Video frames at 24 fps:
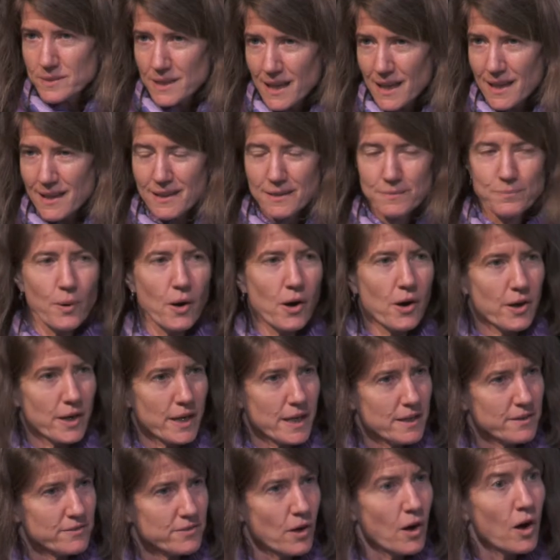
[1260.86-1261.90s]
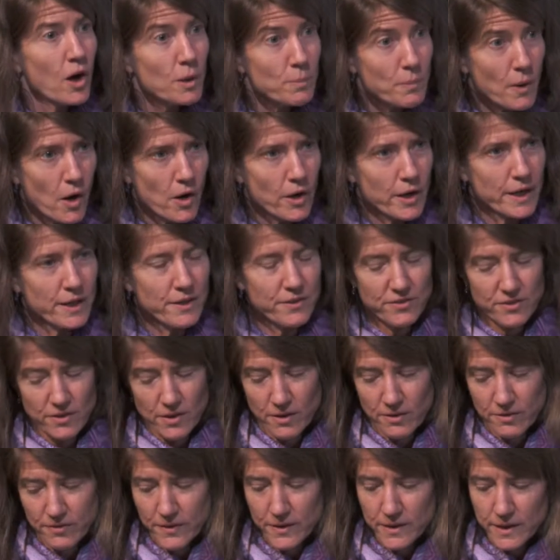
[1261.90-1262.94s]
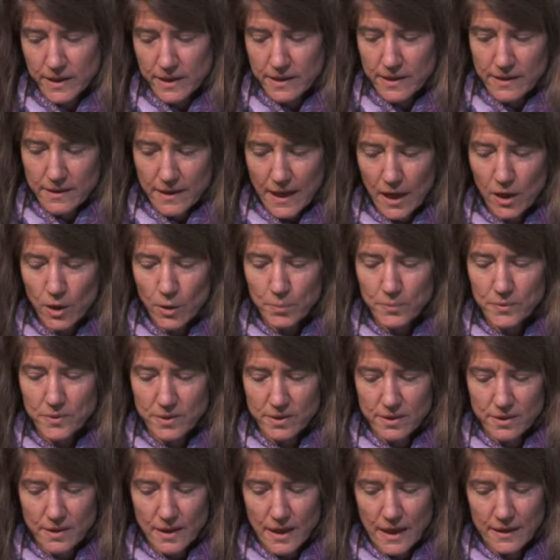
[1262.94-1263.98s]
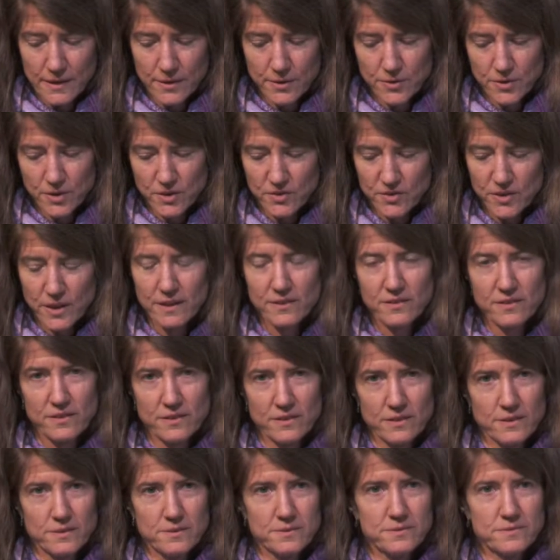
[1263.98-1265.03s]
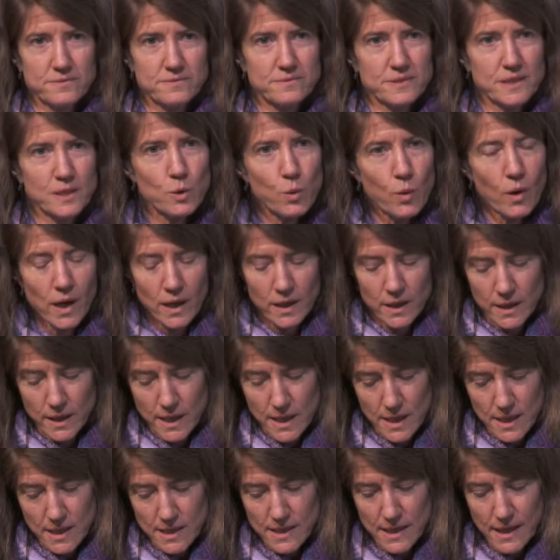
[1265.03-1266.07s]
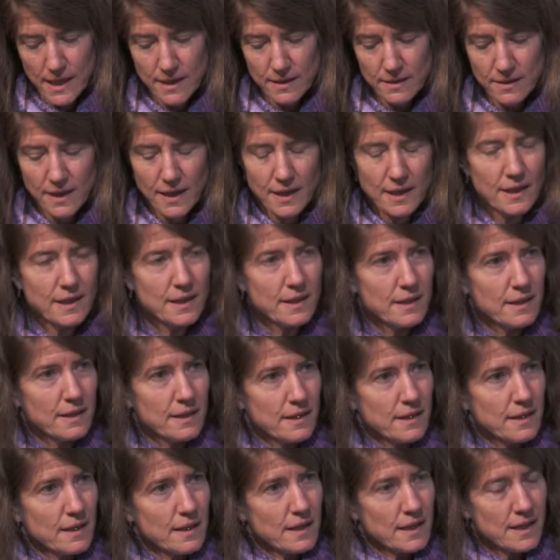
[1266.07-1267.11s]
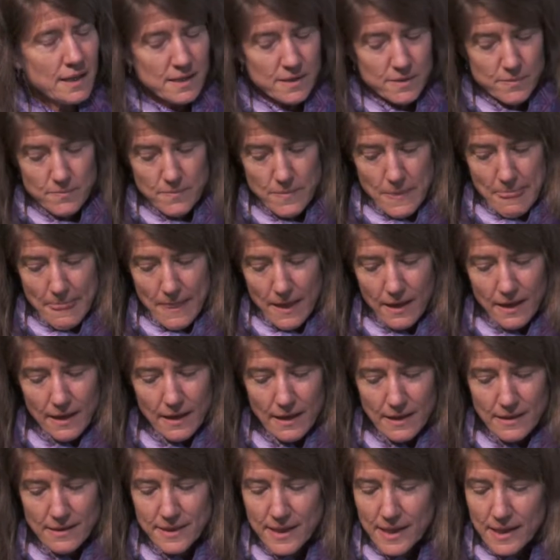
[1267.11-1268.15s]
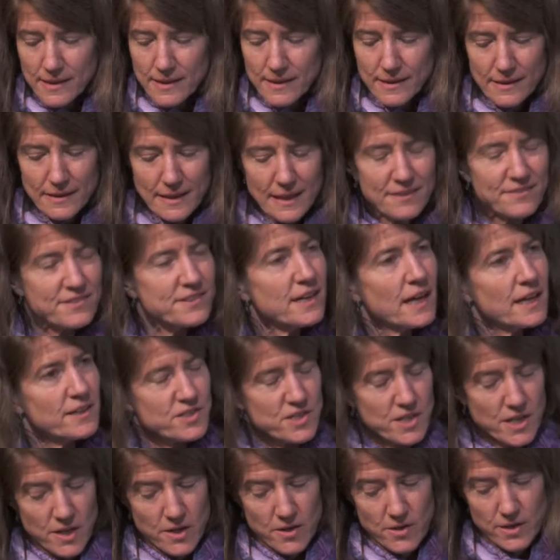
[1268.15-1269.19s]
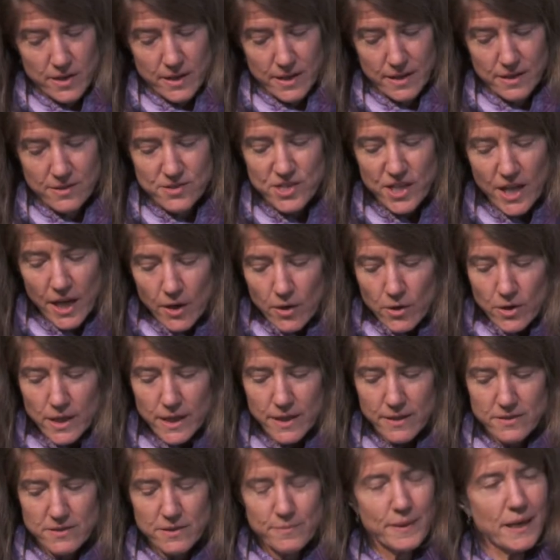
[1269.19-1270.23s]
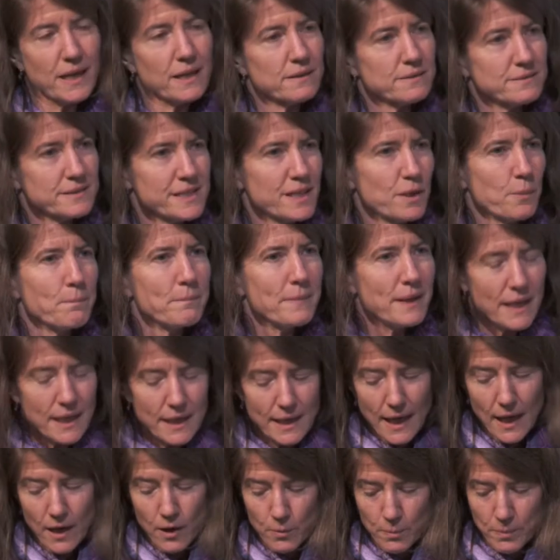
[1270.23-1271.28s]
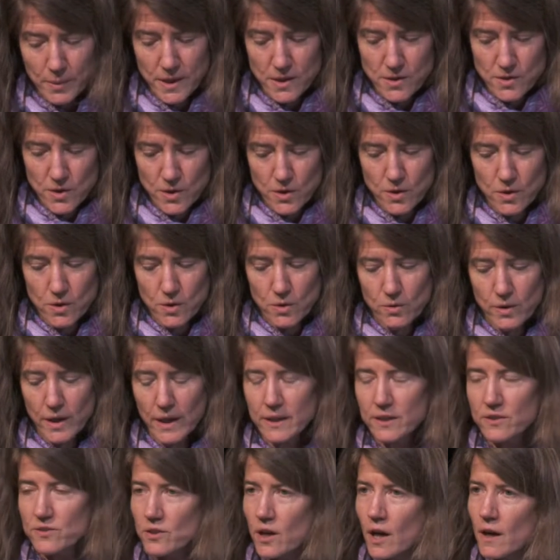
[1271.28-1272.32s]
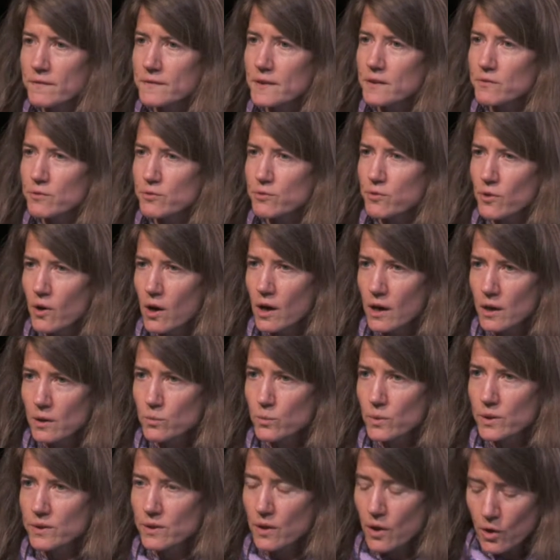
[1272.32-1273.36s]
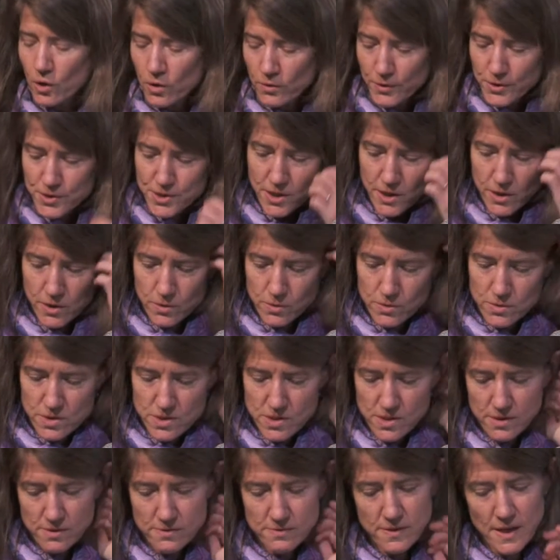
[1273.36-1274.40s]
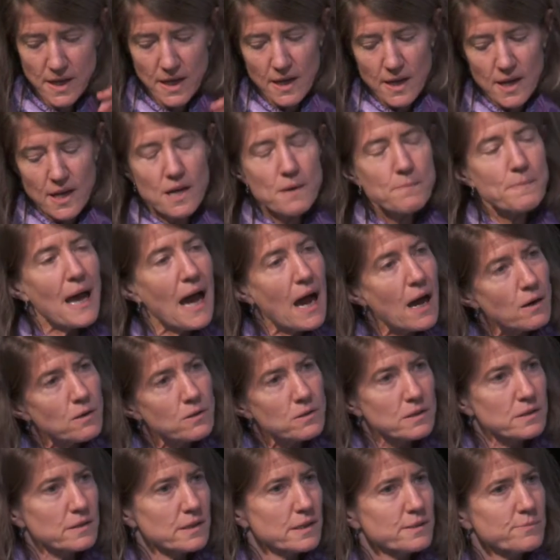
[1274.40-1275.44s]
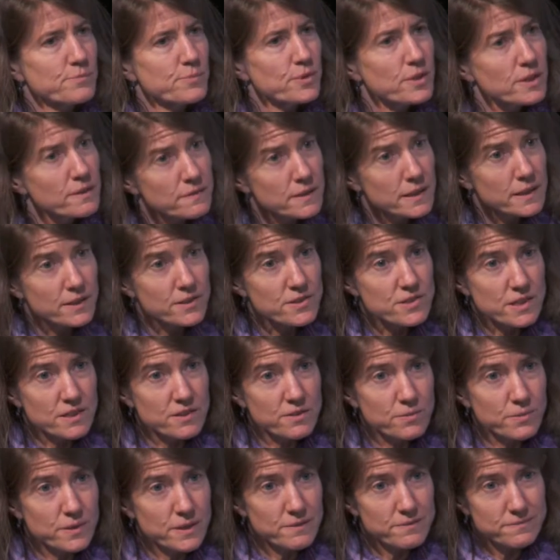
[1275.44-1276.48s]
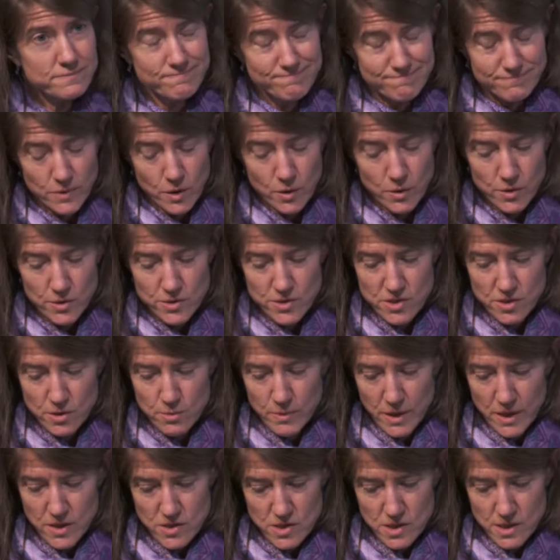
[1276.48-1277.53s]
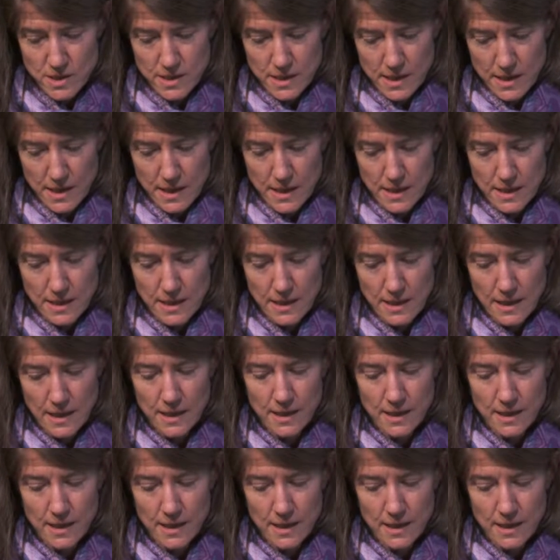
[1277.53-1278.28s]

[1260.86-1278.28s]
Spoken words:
parties, all parties are feeling helped, and there's a sense of equality in that, then it's not charity. Charity is about me helping you, and it's often fraught with overtones of power and privilege, as we've heard so much today.